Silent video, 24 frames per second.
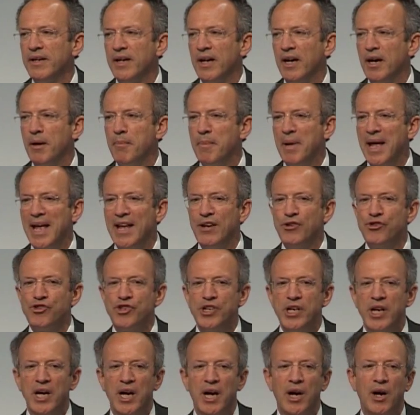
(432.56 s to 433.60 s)

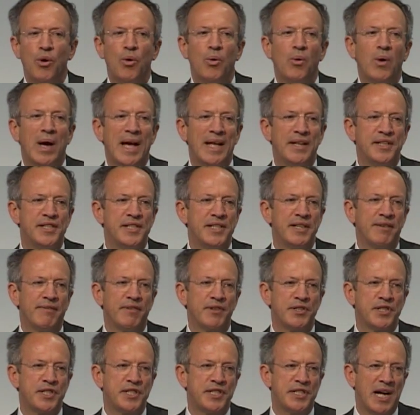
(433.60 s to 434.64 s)
NGO and
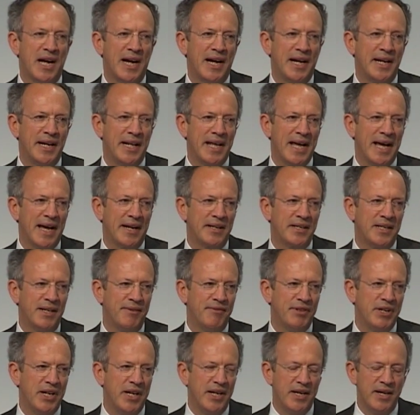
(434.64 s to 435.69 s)
civil society
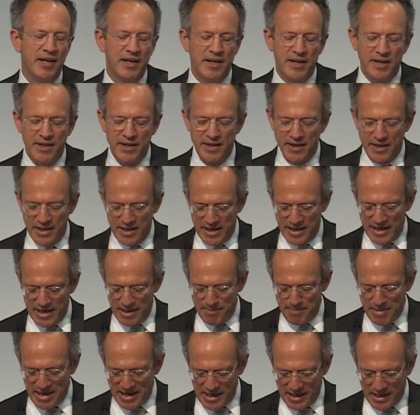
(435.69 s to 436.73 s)
activity
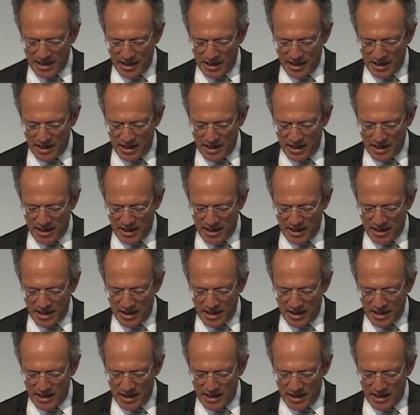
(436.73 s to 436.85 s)
in many